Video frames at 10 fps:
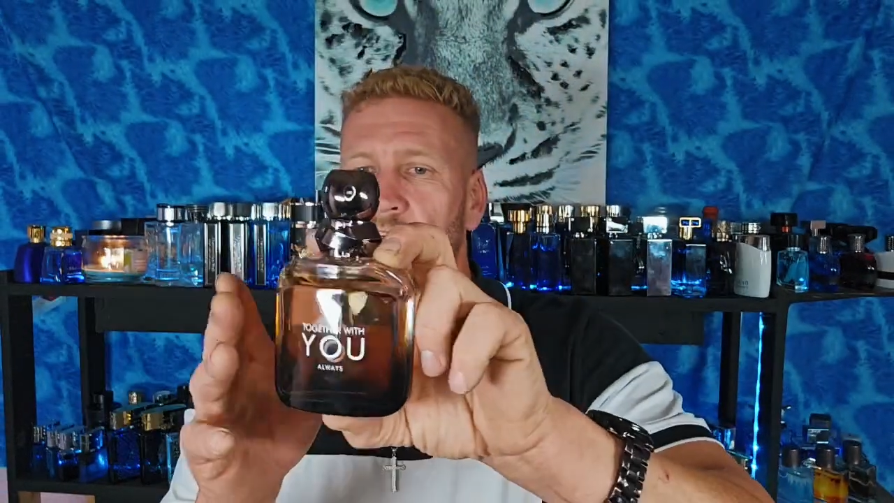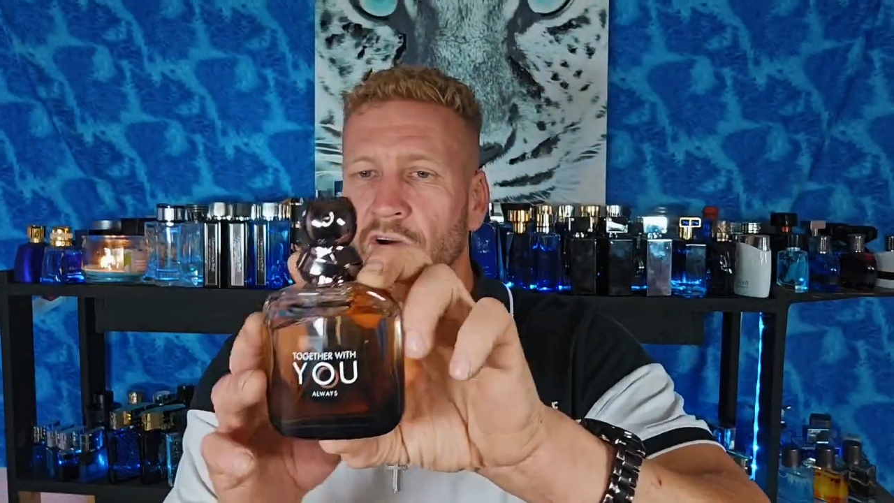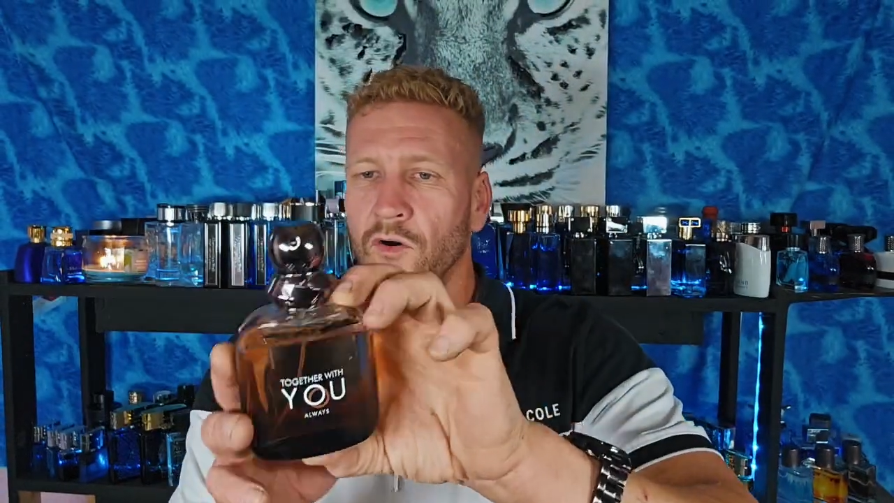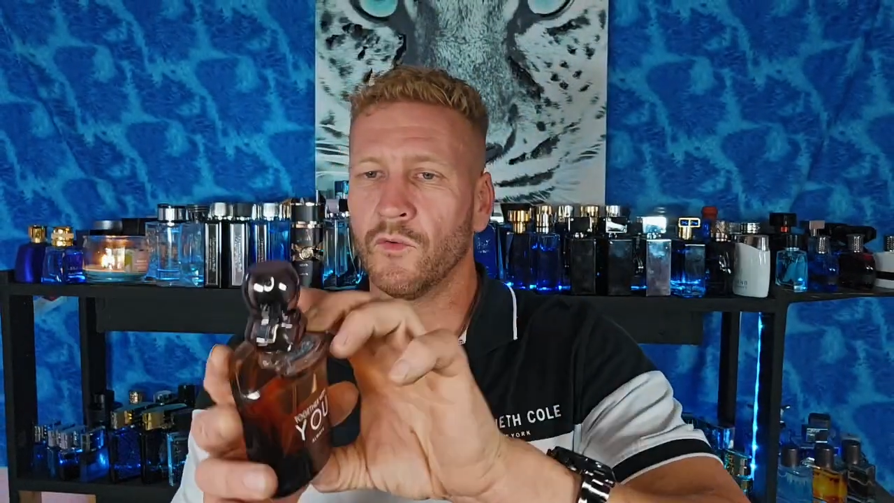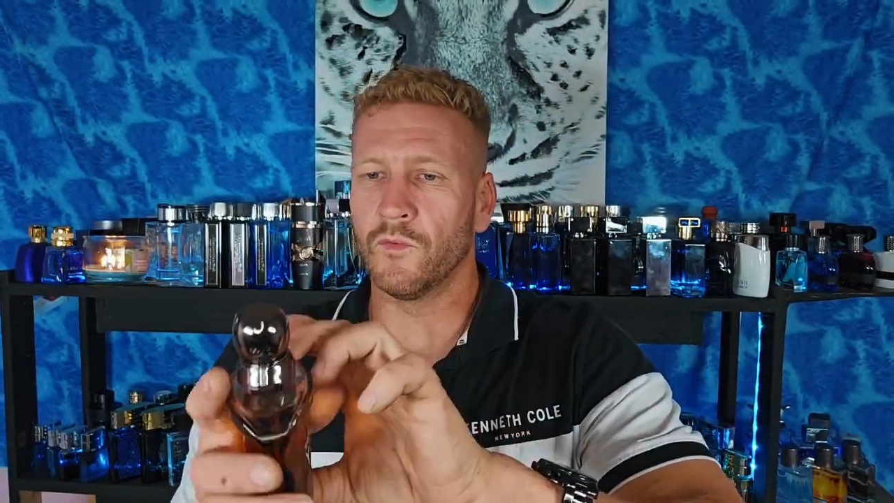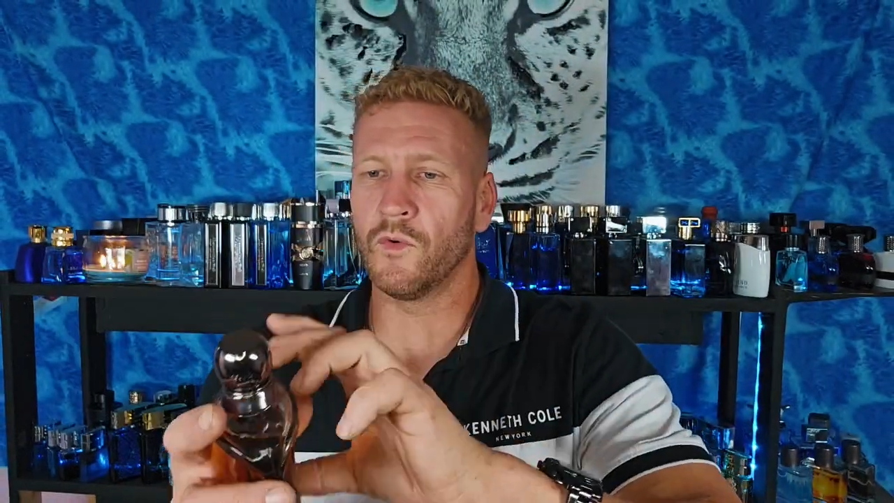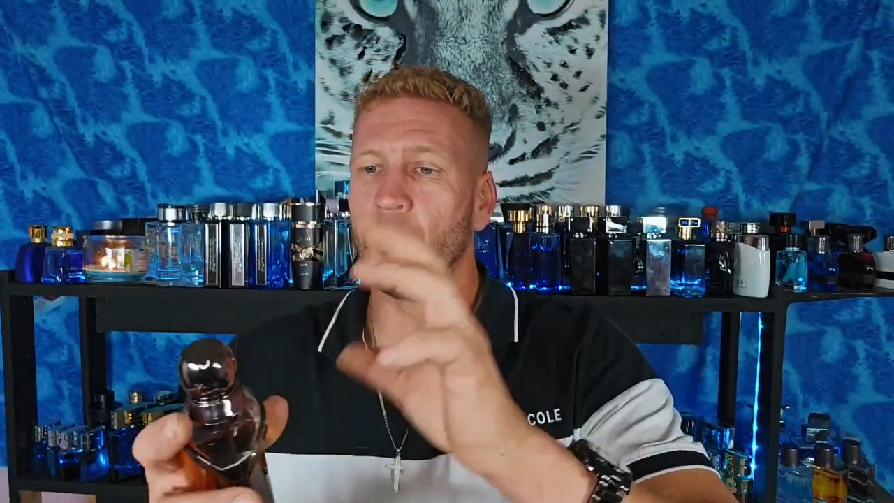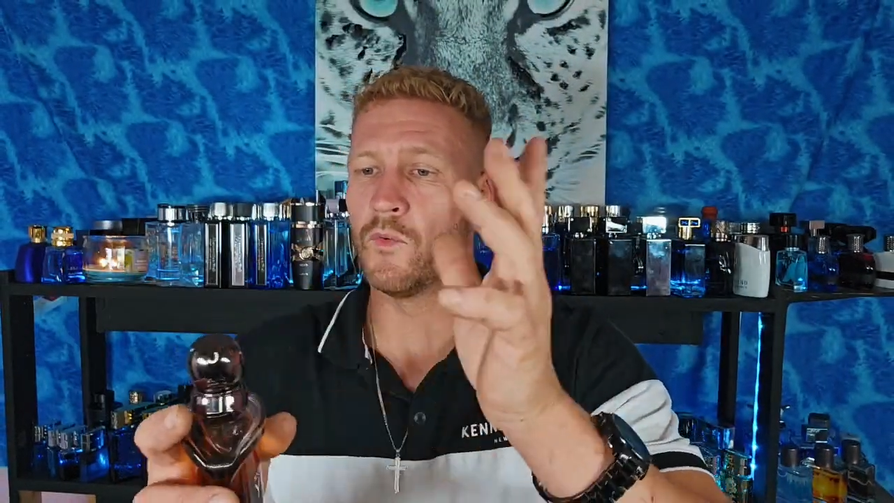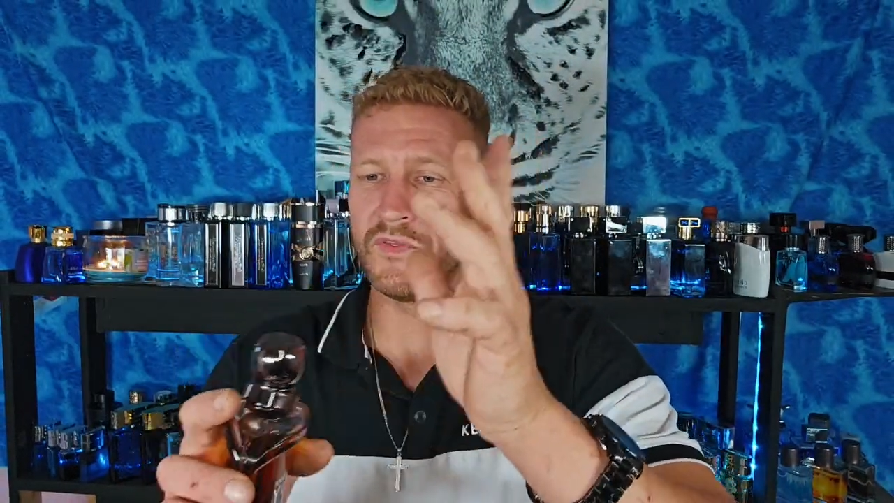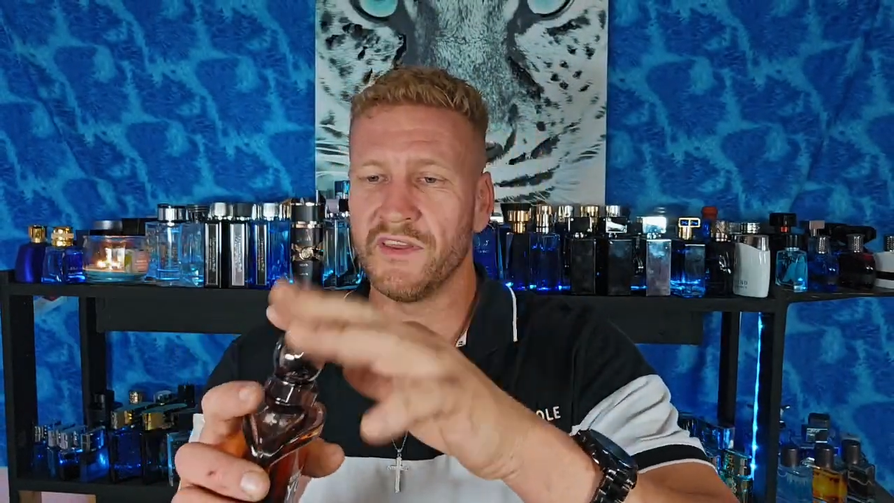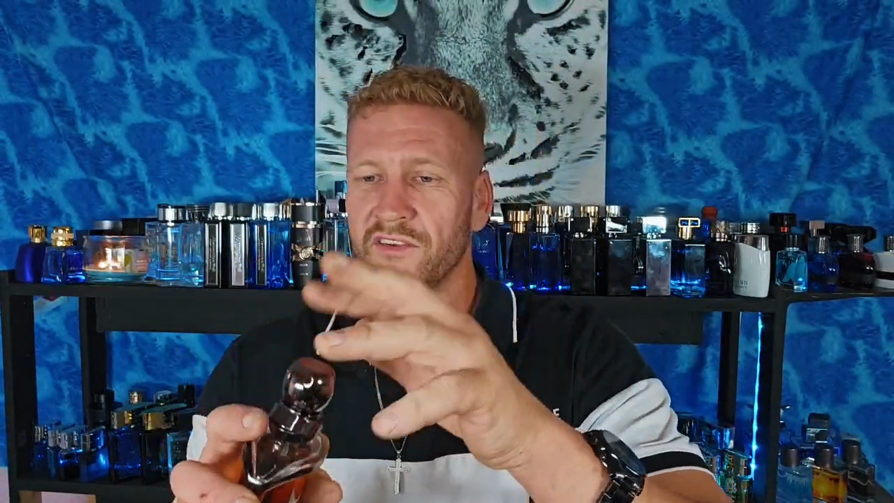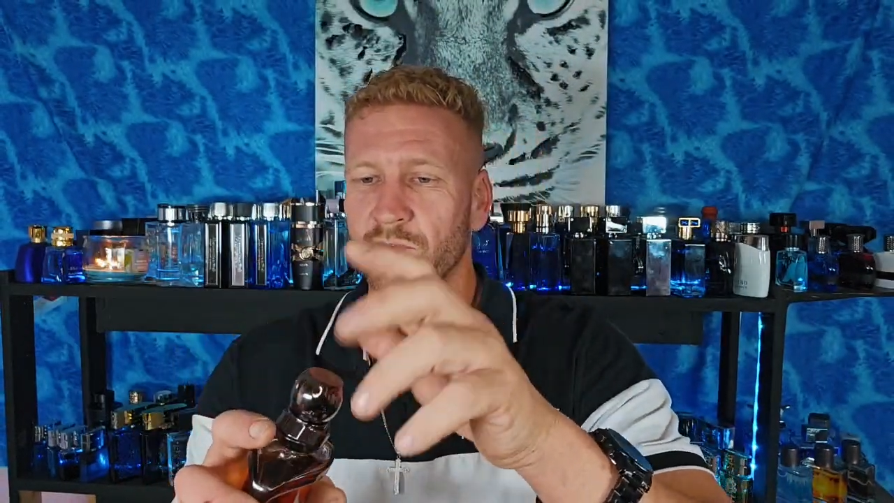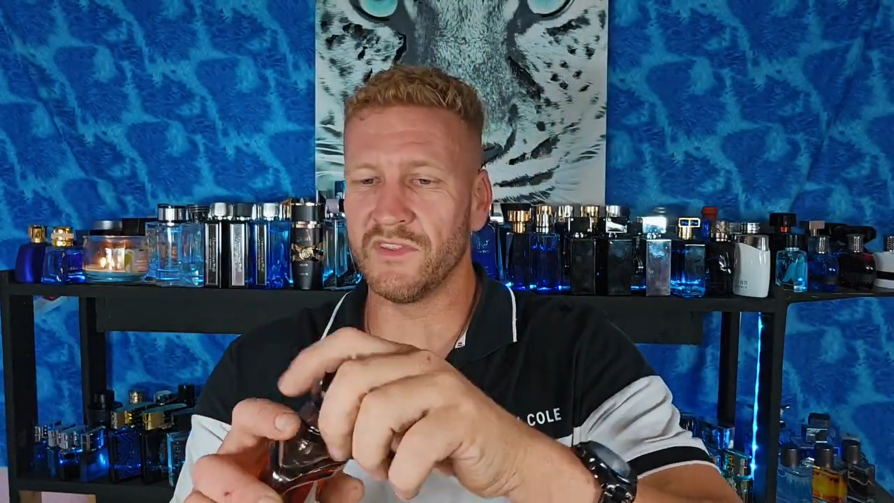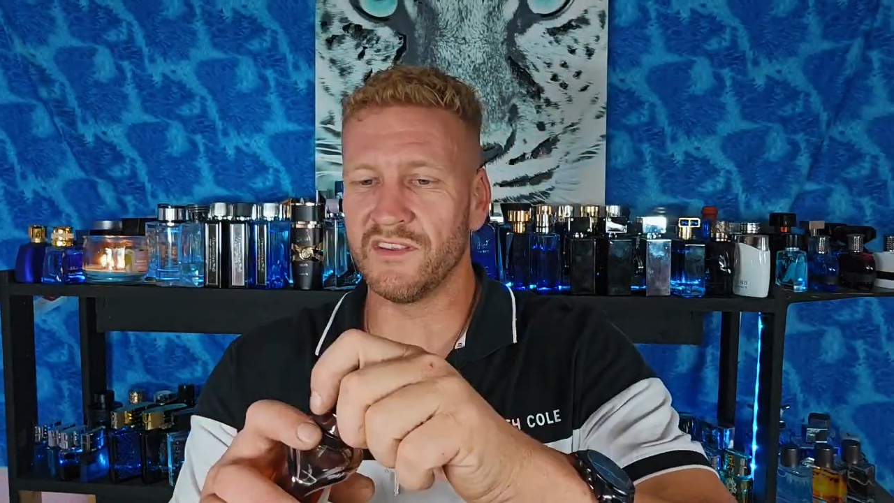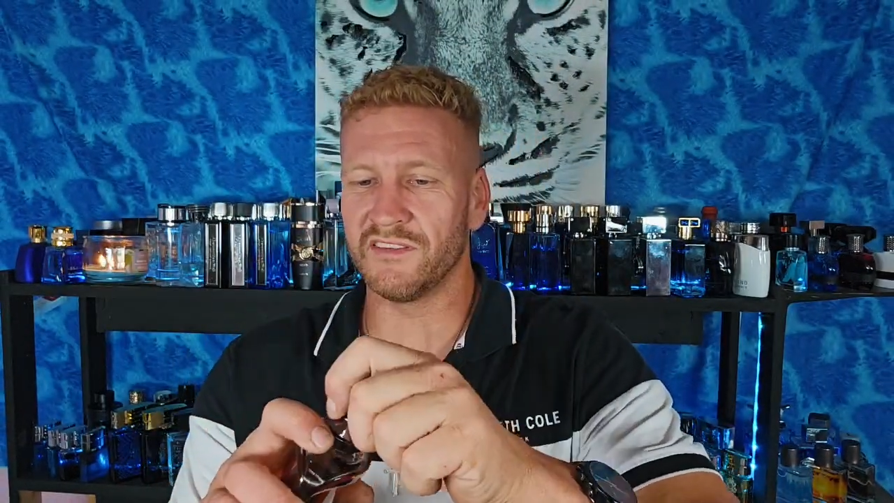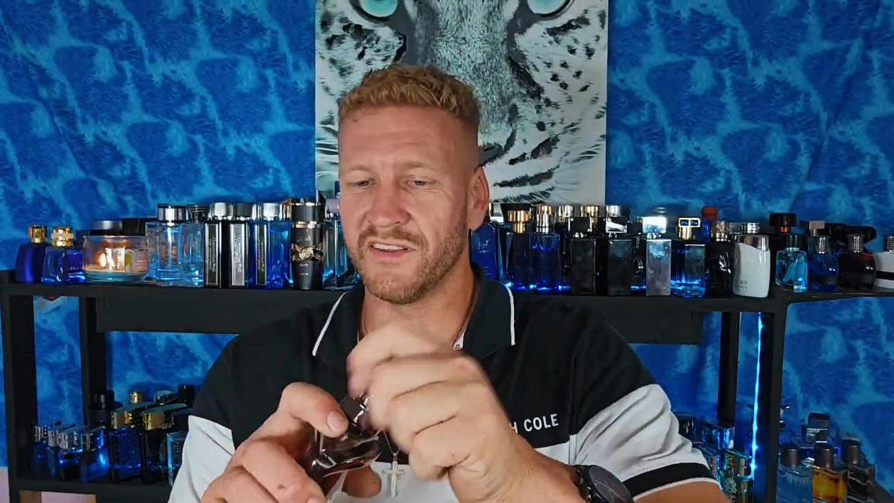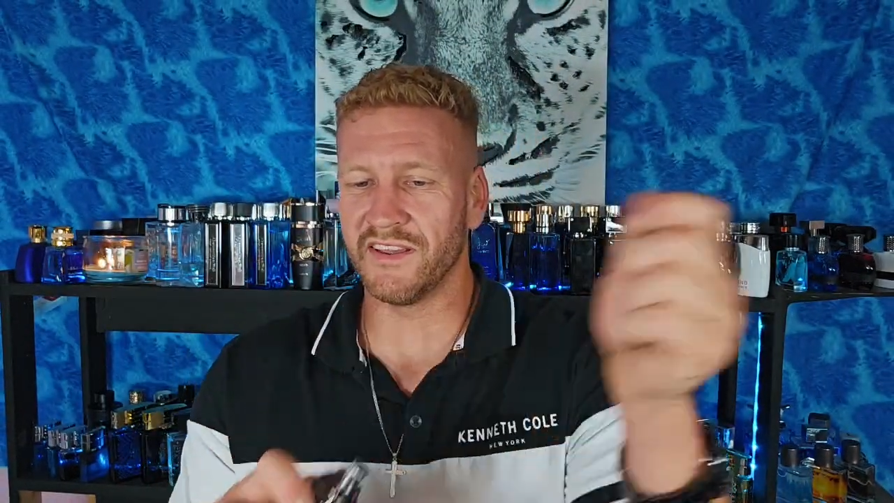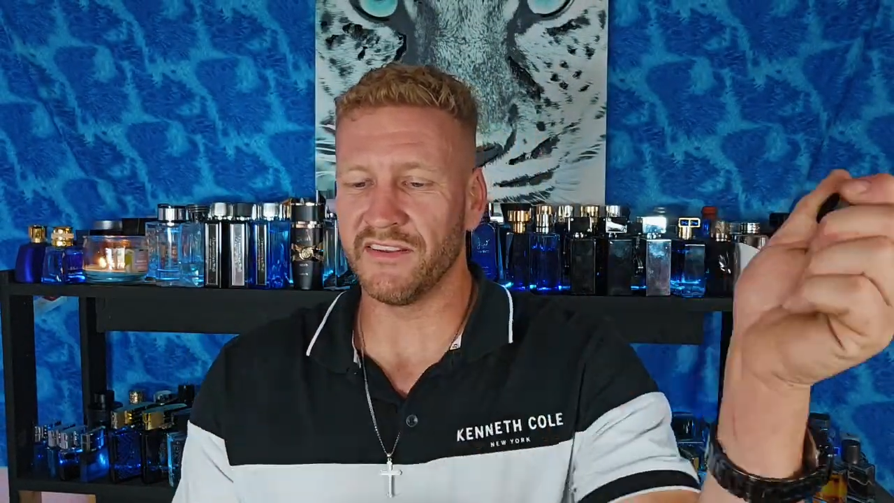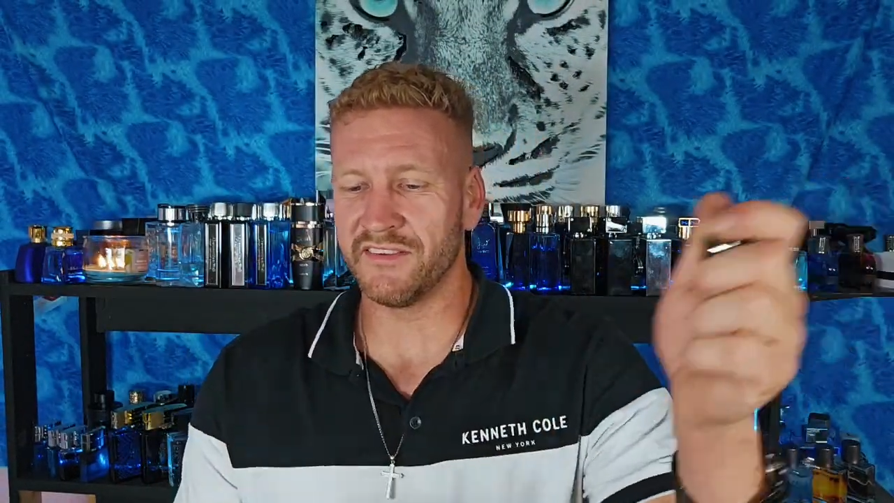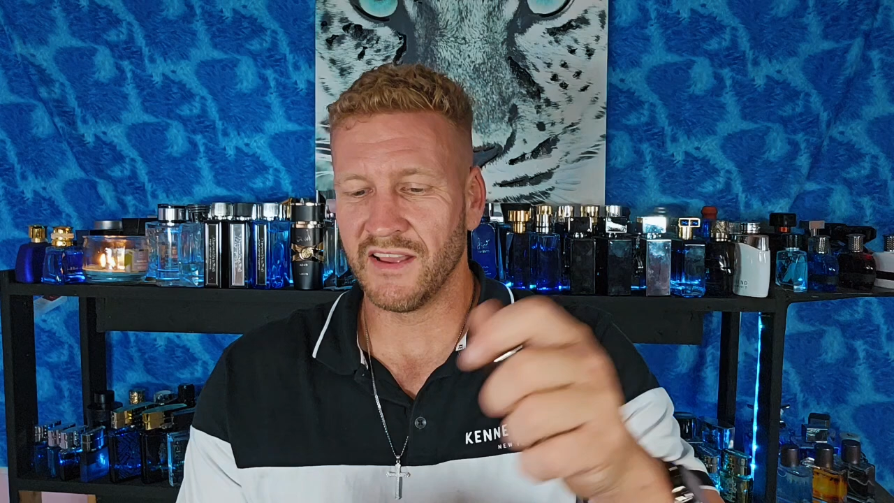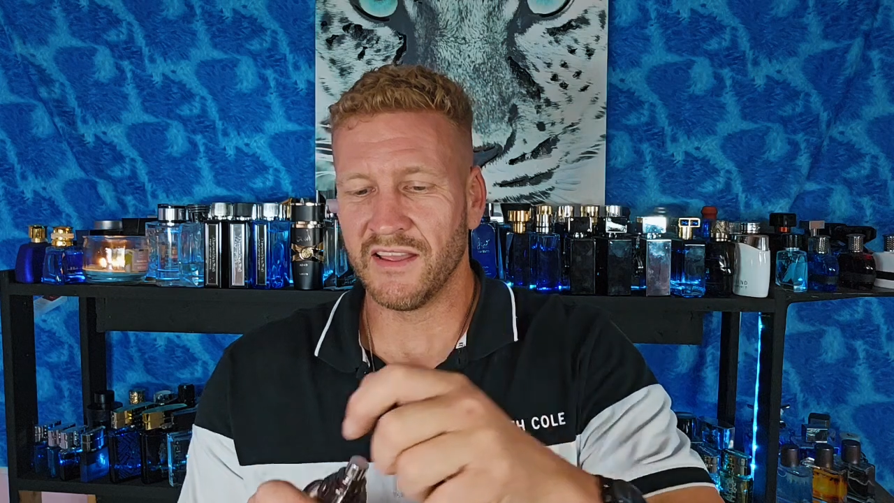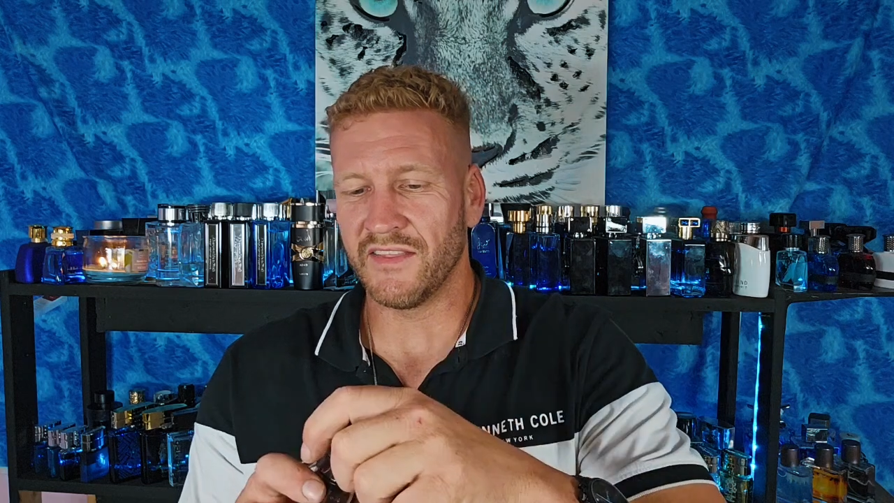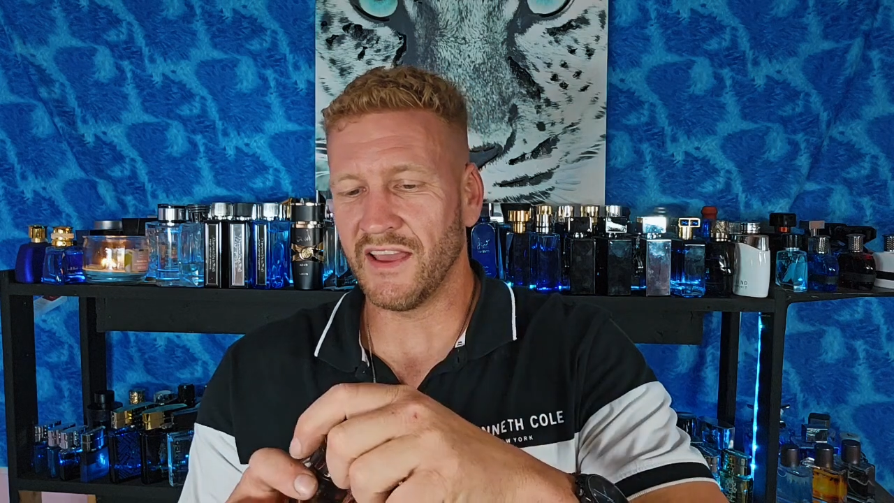So with these lids,